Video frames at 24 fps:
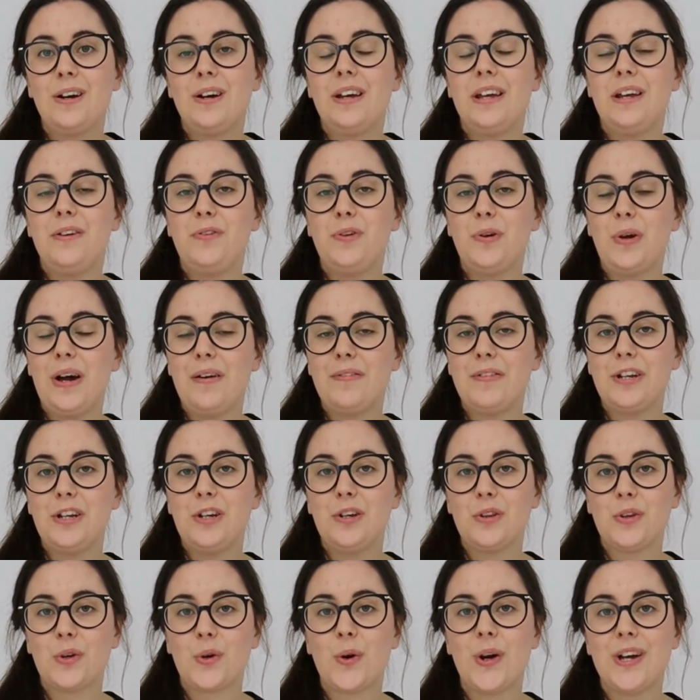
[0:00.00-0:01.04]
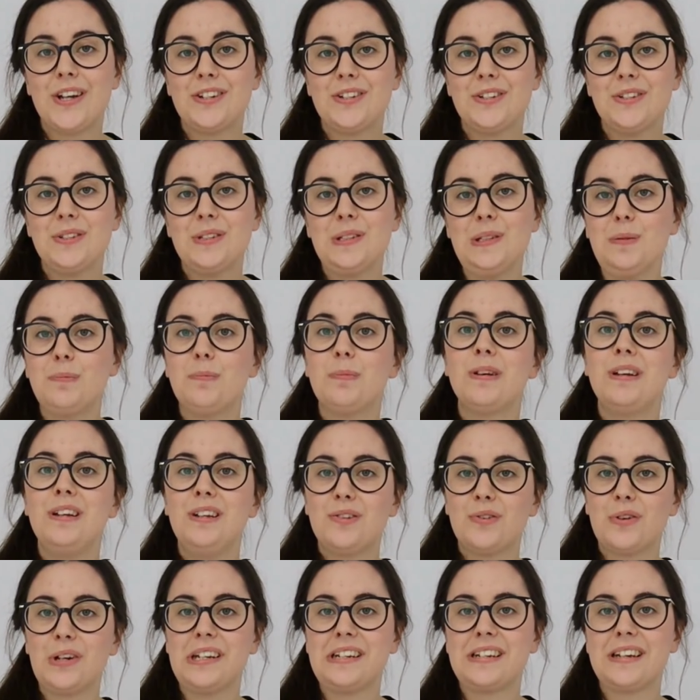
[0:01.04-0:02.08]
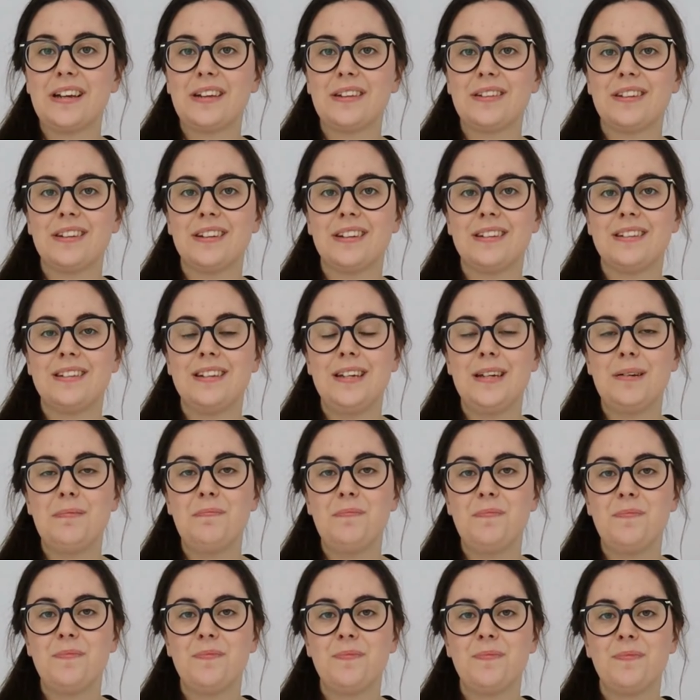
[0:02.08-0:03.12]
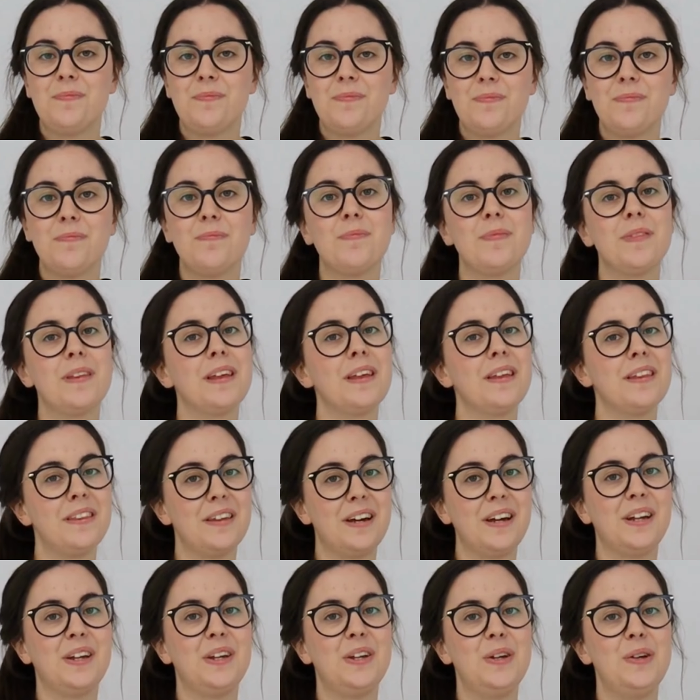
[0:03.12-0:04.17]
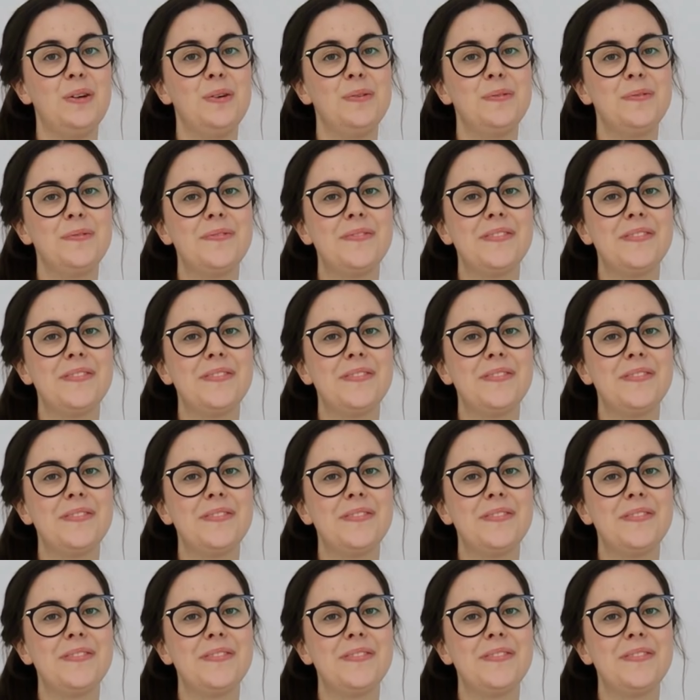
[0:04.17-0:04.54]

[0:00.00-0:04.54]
If you have any other questions, please reach out to the team. Thank you.